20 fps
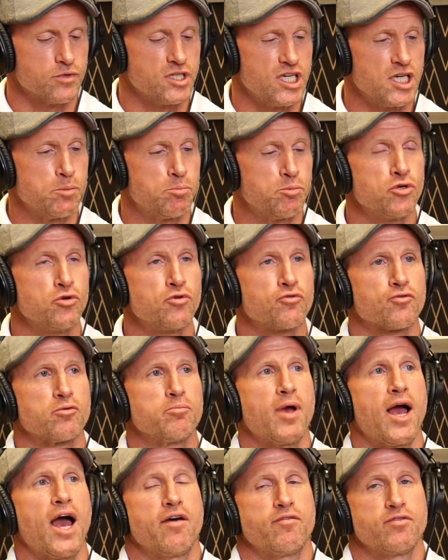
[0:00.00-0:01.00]
keep you
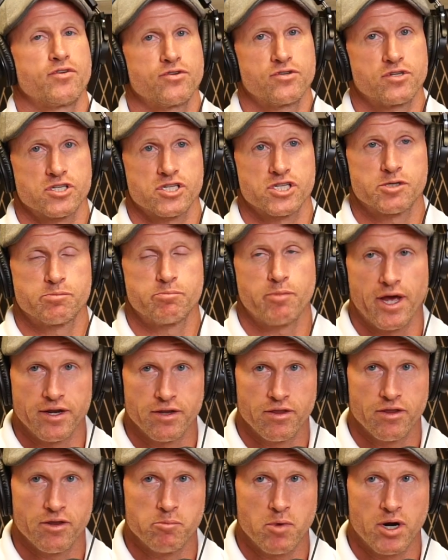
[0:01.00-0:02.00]
from having to
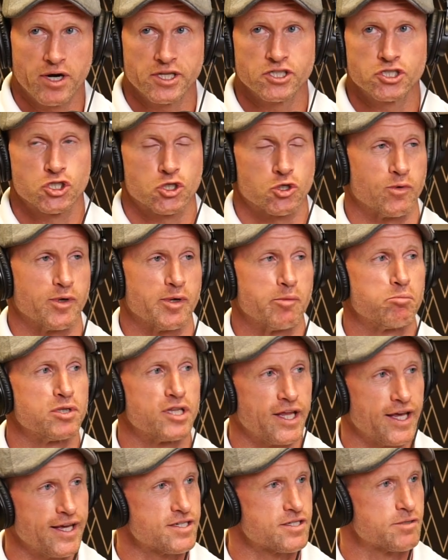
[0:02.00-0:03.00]
spend the money to
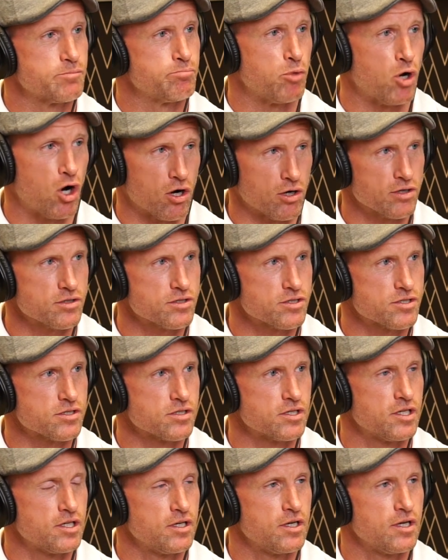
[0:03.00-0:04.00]
replace parts